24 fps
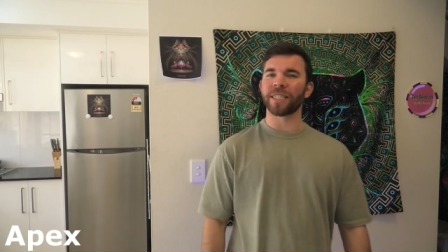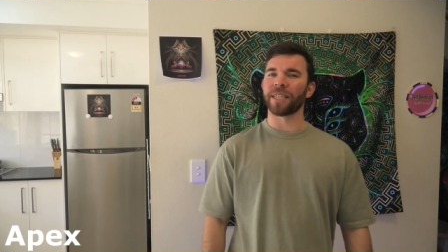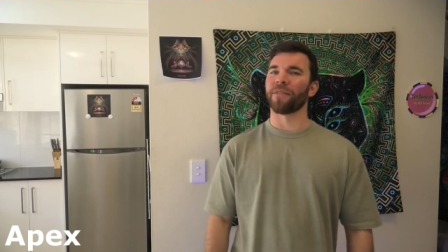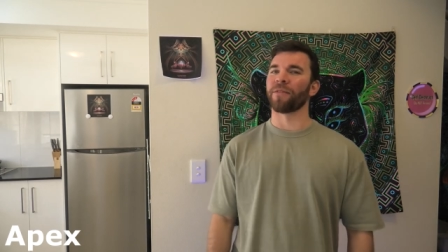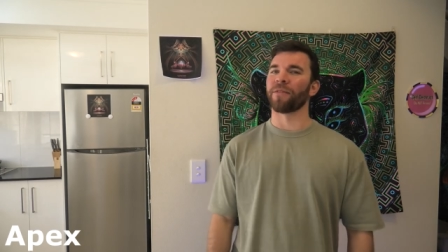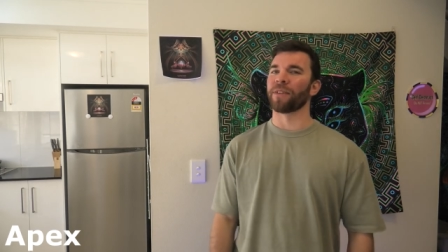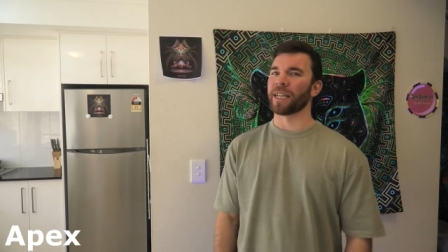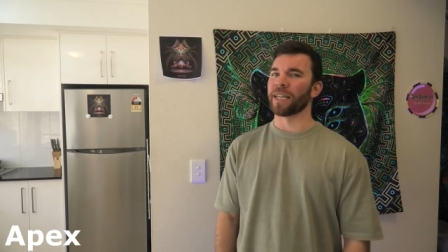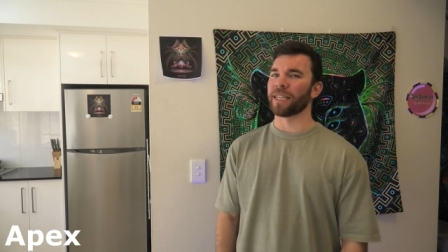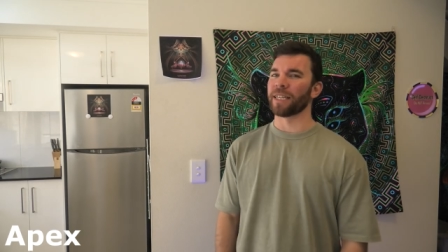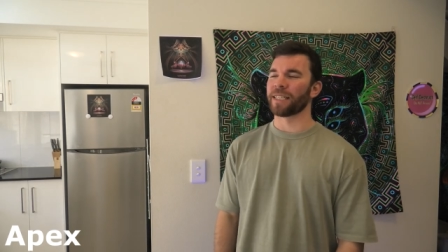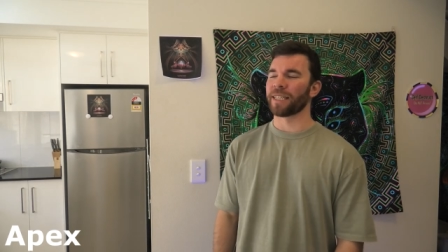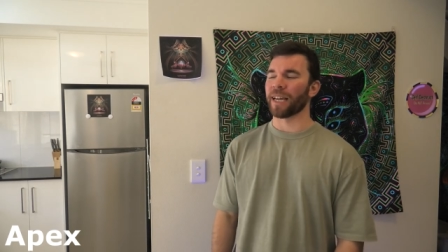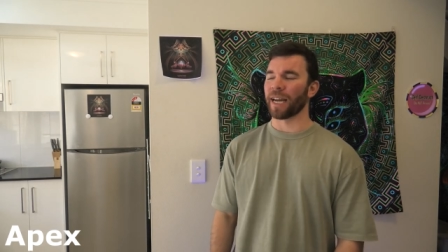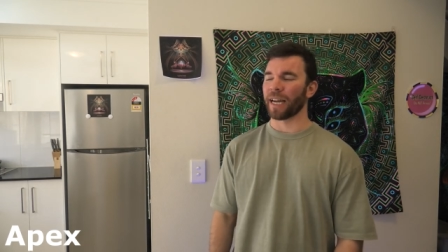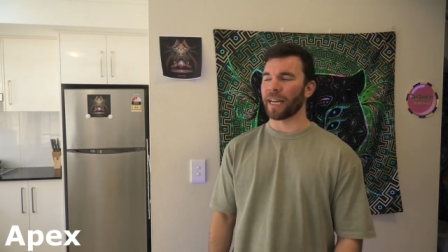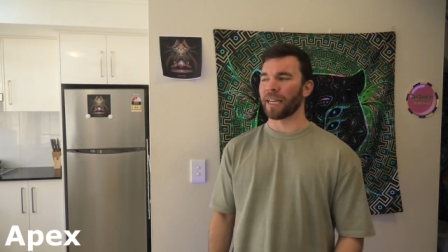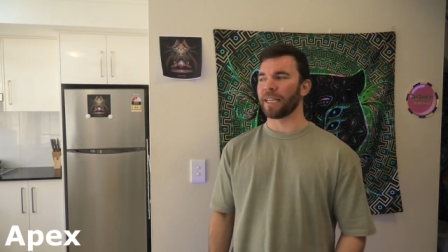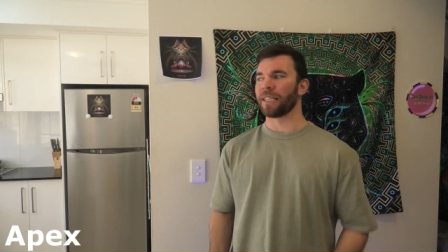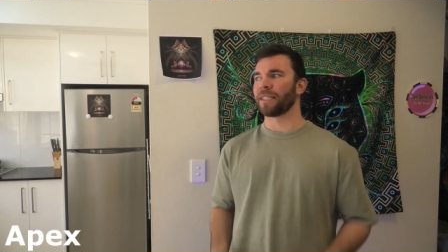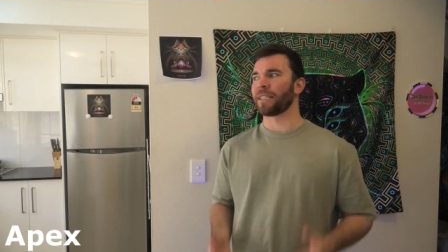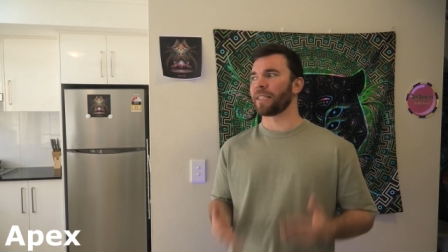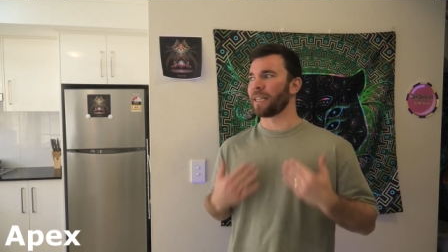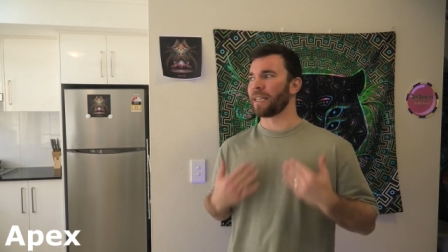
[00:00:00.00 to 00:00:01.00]
17
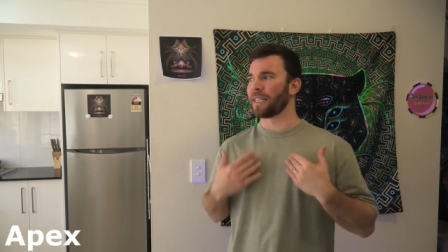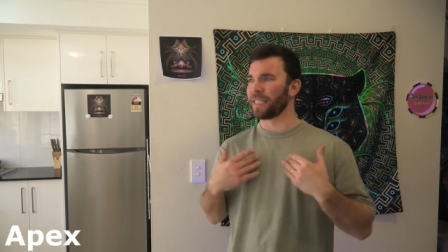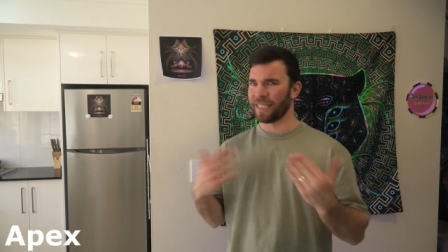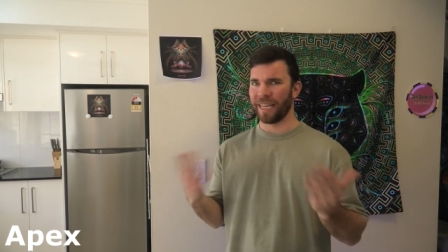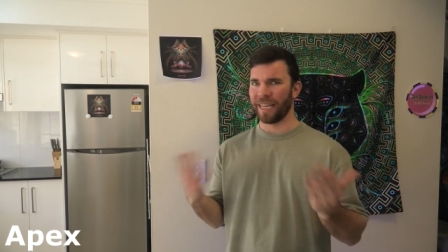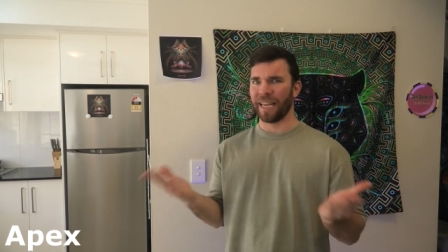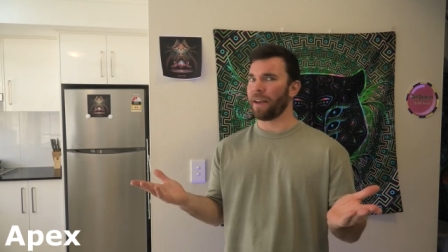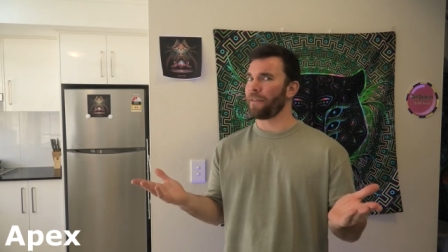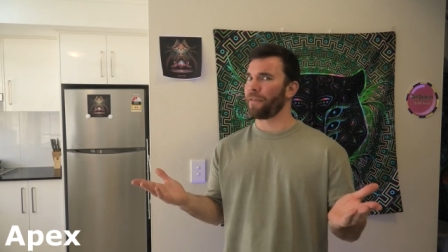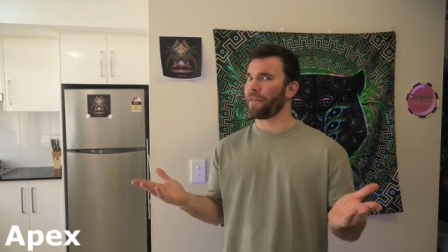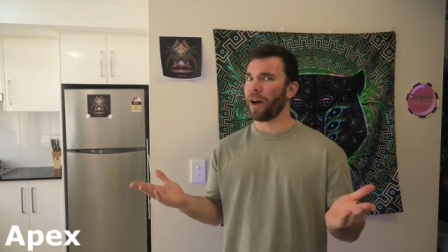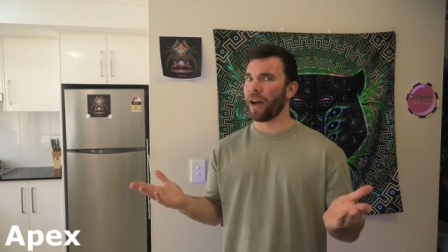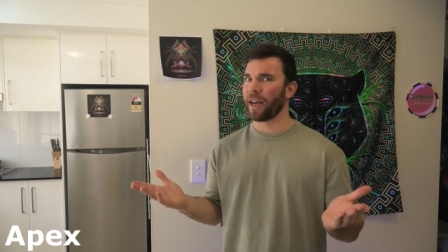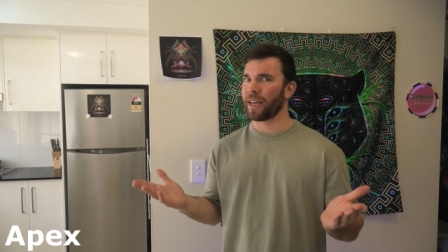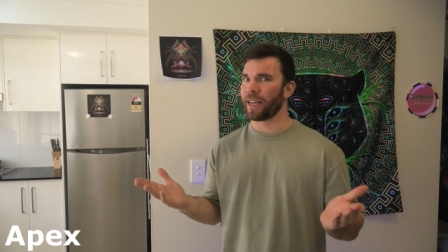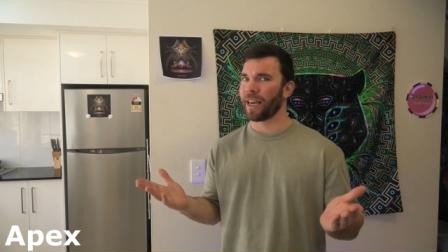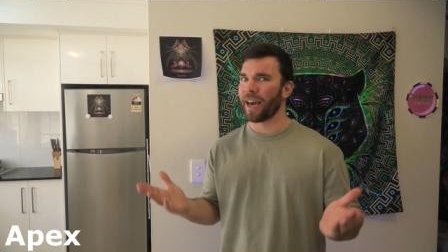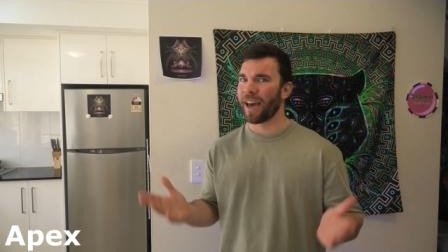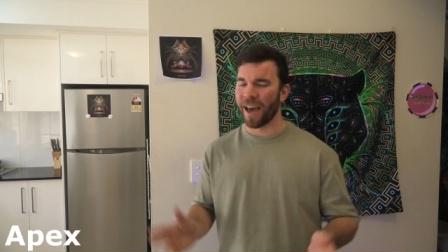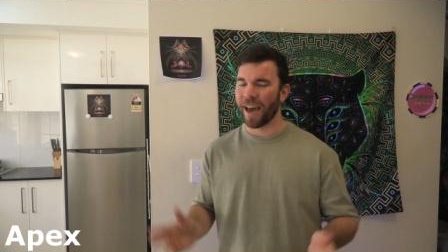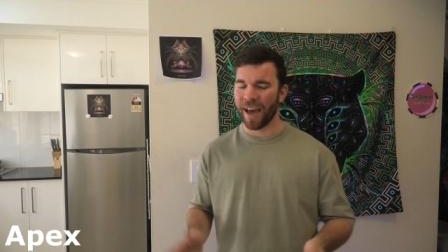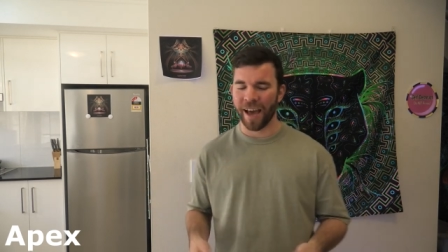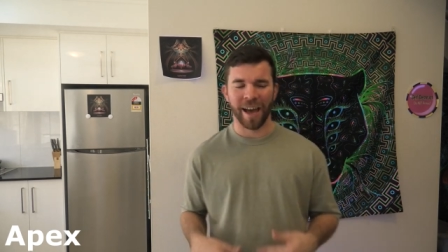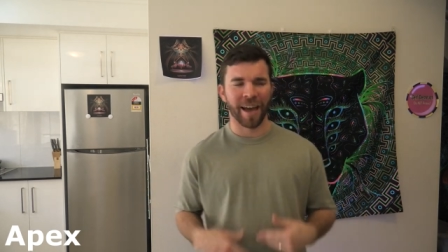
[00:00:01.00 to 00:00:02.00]
seconds. See if I
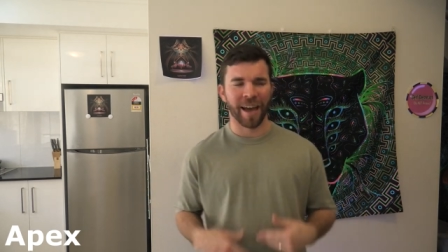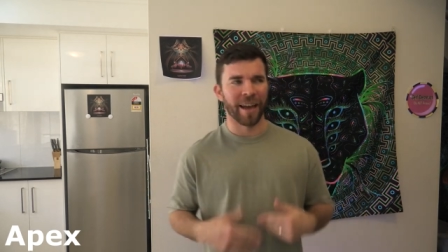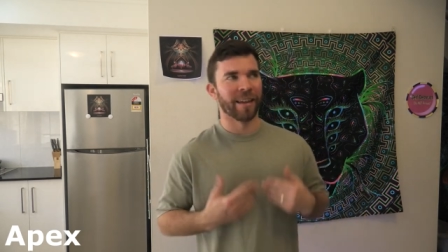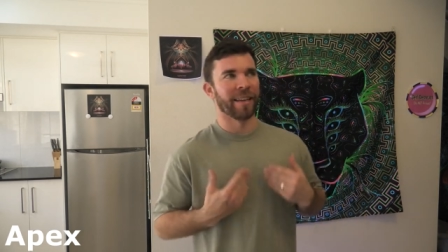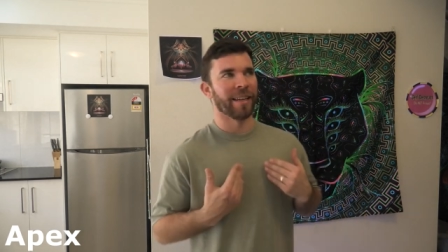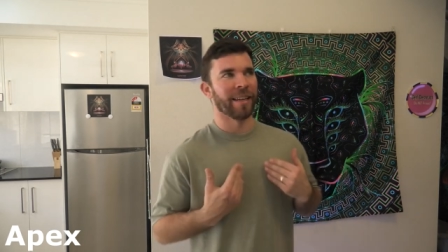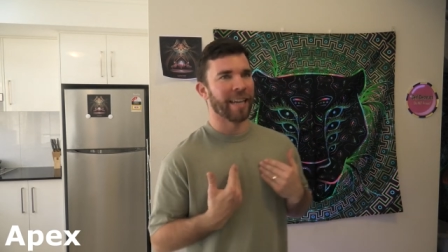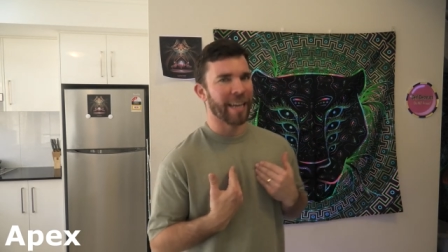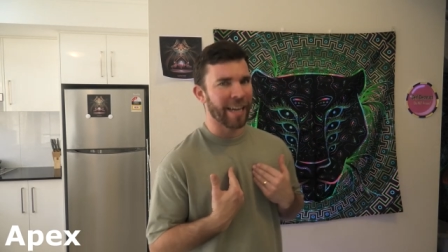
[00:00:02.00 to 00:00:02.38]
care.